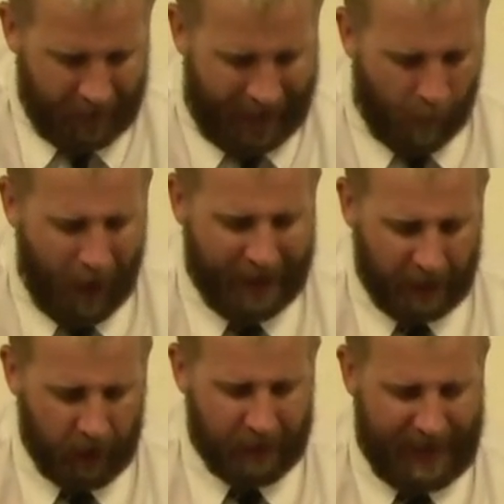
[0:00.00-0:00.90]
I want to
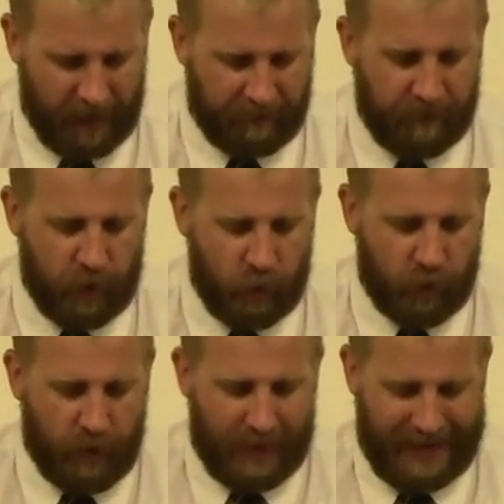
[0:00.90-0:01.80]
look at a
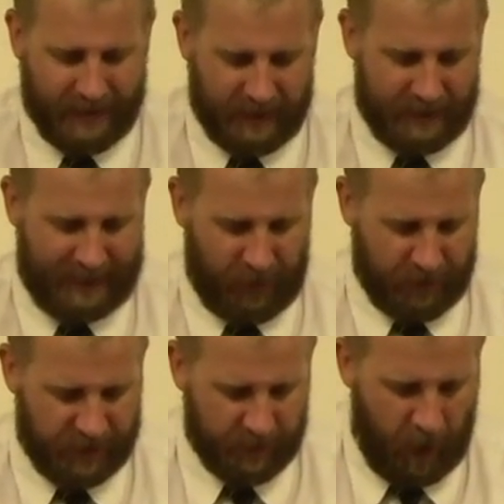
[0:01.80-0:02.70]
few instances here in
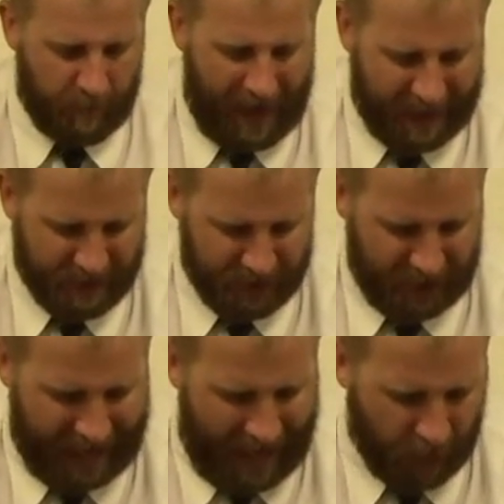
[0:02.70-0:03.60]
this small passage
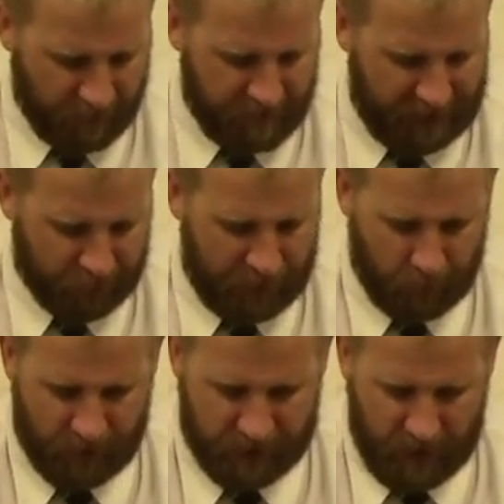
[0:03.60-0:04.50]
on how the victory
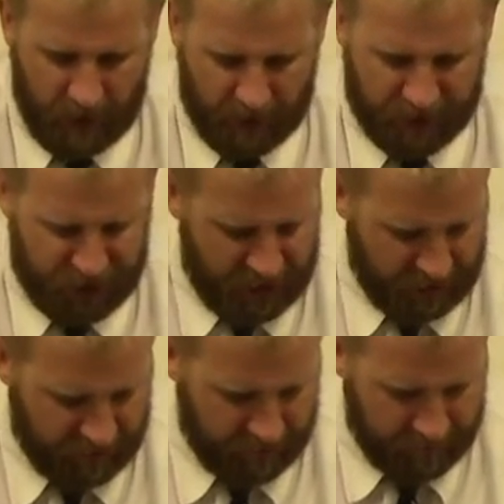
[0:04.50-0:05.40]
was
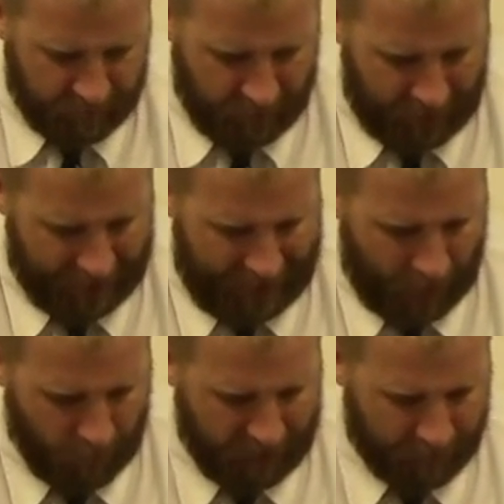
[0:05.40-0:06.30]
achieved and
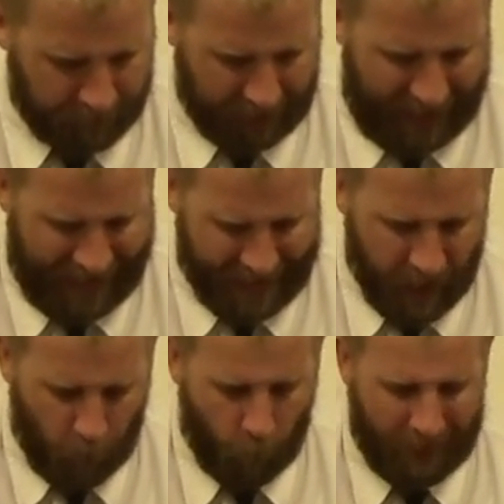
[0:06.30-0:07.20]
how we could apply
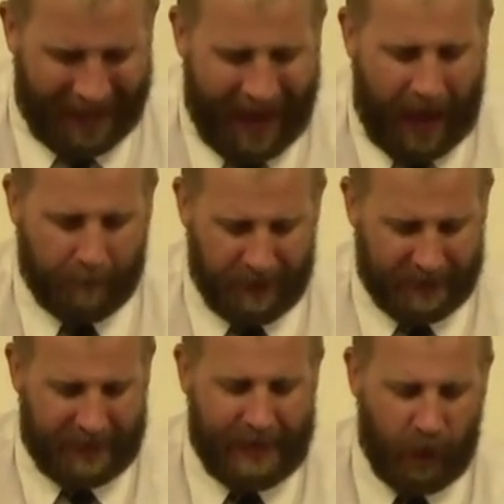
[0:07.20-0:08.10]
what
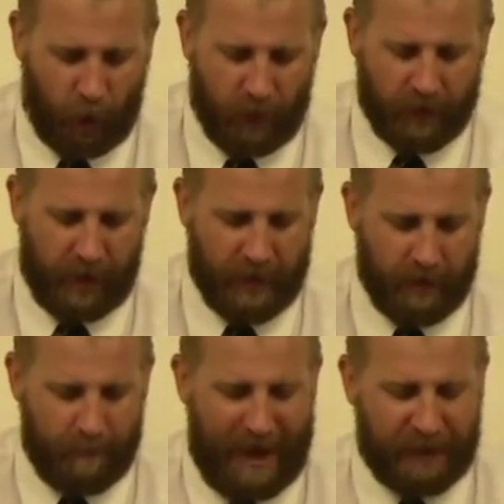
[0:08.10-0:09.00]
happened here and, and
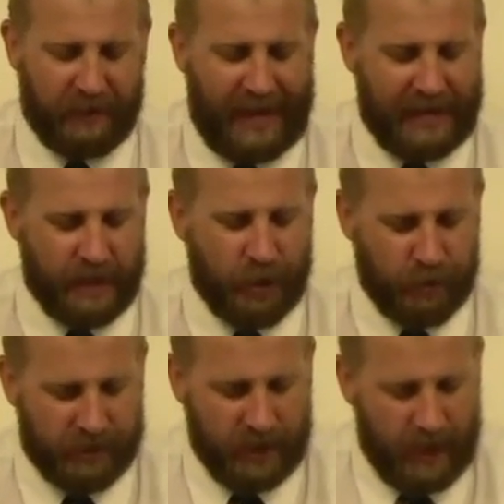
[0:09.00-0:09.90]
the method that he
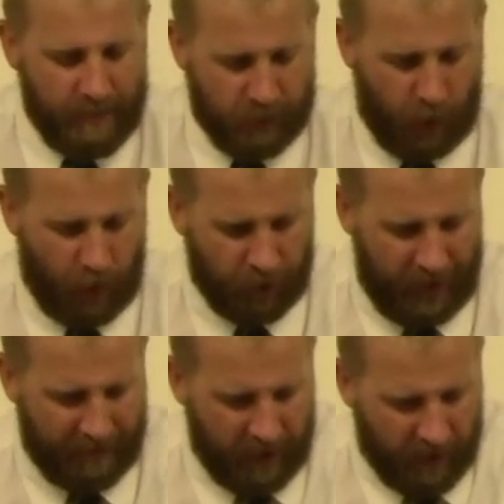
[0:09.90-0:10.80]
used to our own
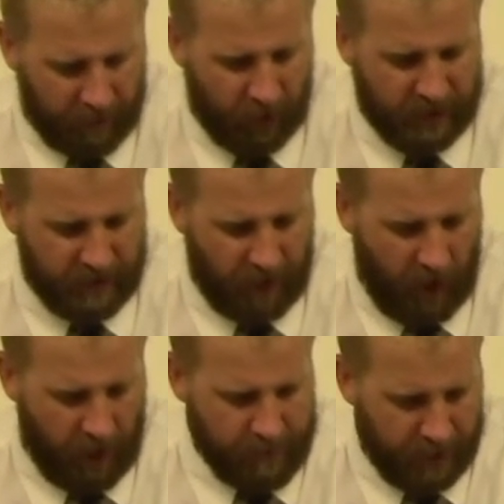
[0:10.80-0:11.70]
life. First of
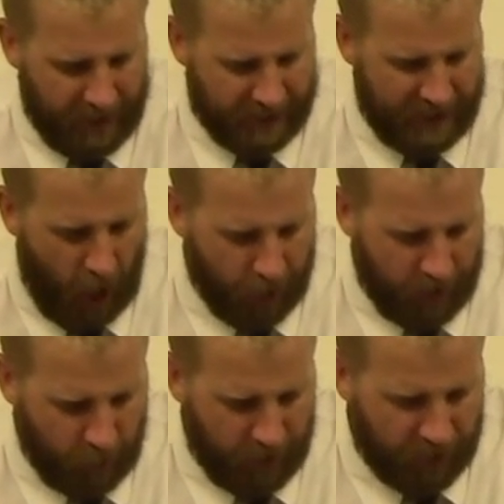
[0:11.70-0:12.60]
all, it started
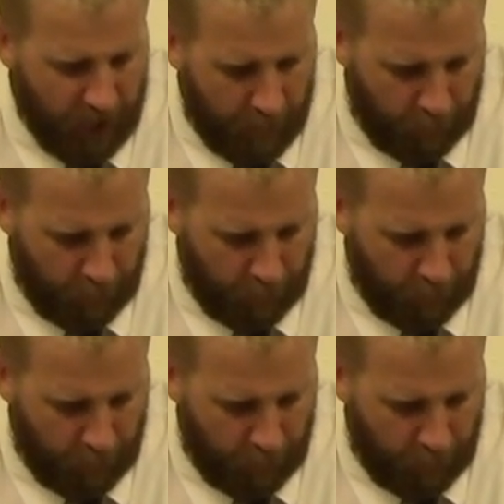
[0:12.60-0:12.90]
with